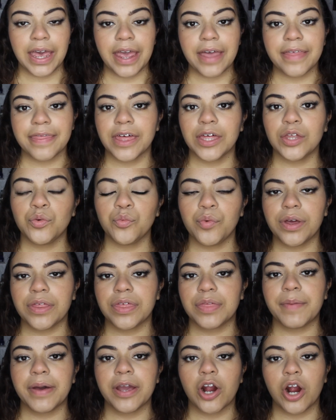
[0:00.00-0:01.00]
And then
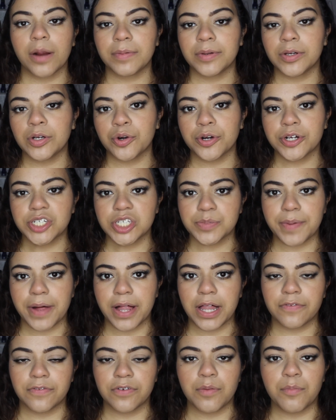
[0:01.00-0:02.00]
with my Armed & Gorgeous
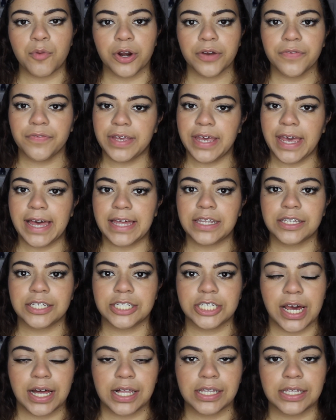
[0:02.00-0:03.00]
palette from Morphe and
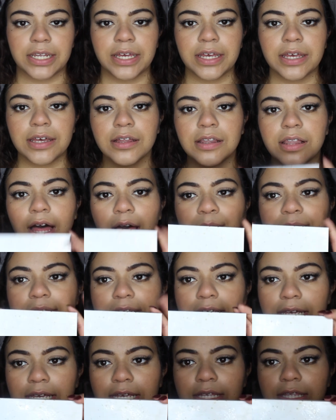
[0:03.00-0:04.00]
Jaclyn Hill, I'm
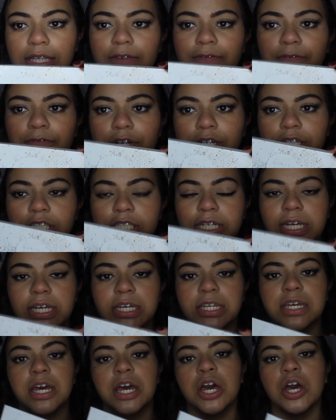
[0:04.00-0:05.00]
taking the first
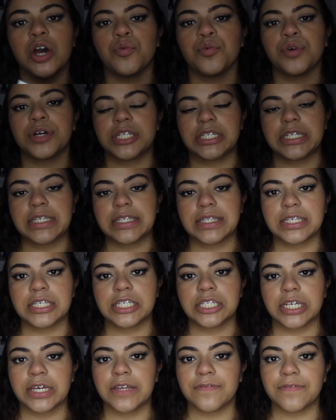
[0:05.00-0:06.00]
shade, which is the
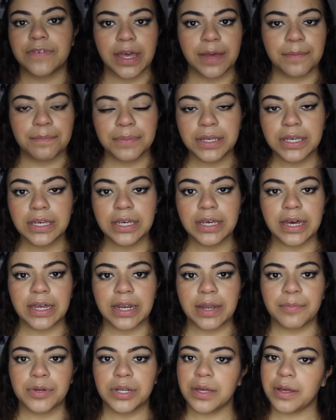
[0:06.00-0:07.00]
shade VIP, and
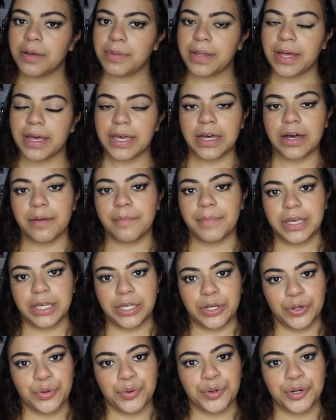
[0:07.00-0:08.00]
I'm going to apply it on my
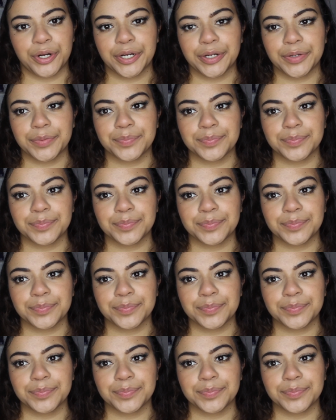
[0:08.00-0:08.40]
inner corner.